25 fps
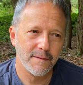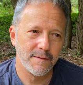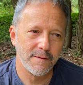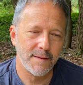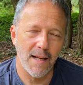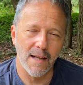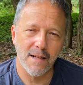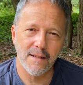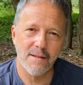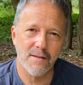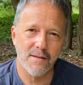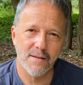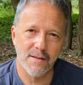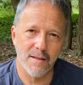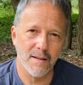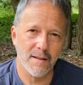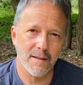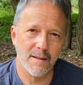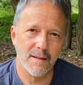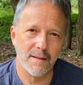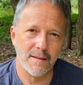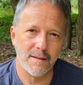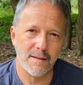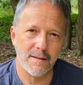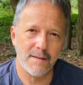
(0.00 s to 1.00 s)
that's a
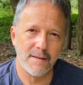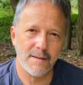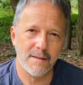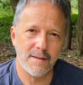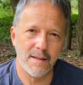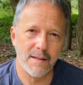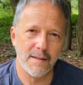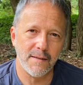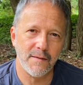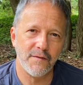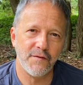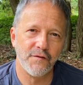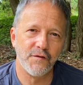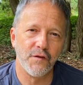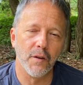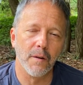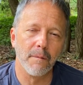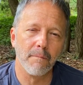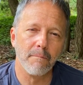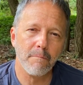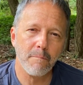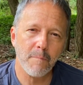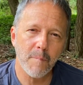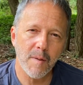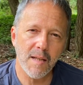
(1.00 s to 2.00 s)
sign that for
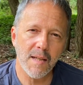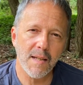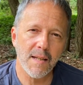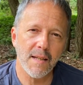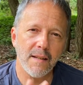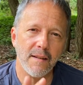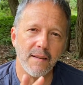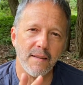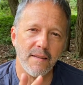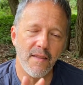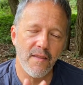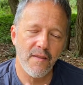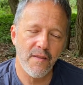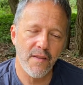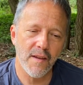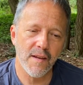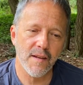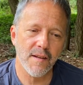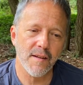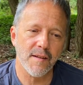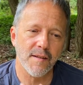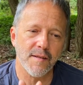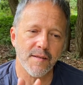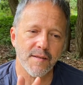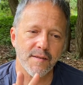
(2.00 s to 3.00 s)
me,
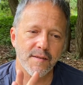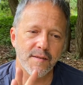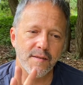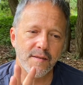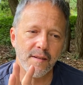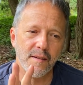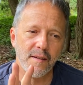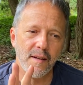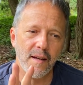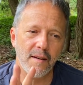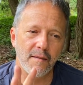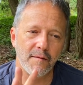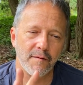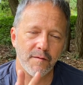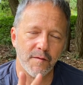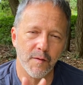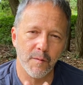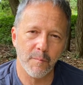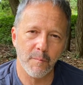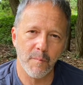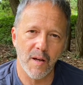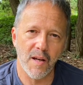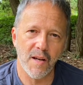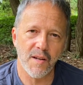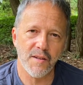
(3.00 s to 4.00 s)
this
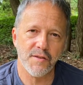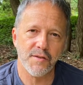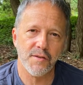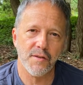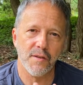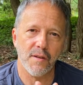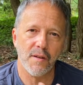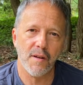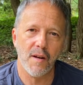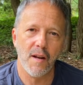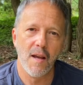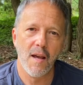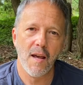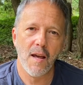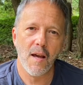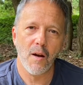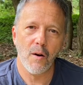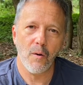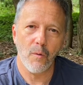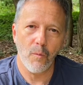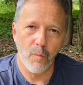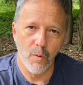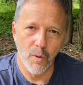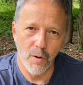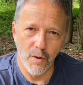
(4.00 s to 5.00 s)
information
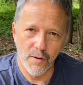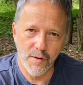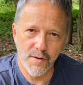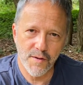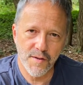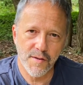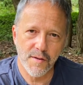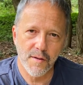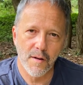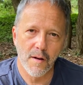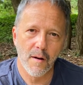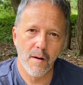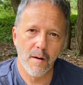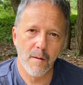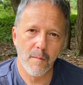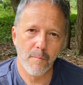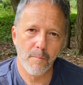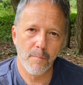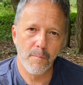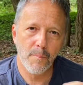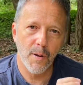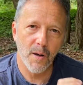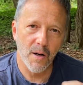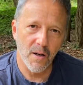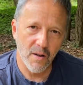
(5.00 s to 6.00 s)
works
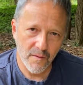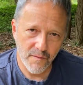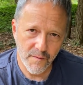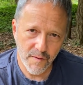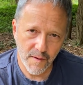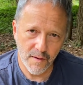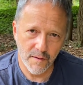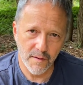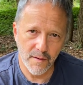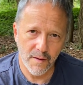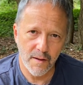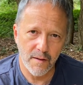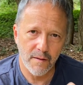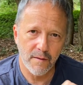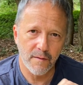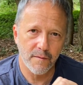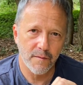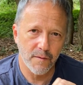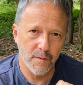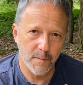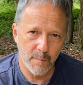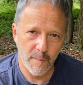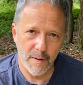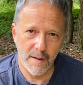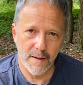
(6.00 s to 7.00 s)
perfectly
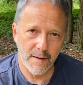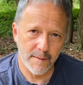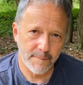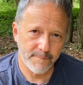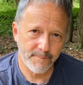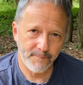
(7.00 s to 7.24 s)
for me.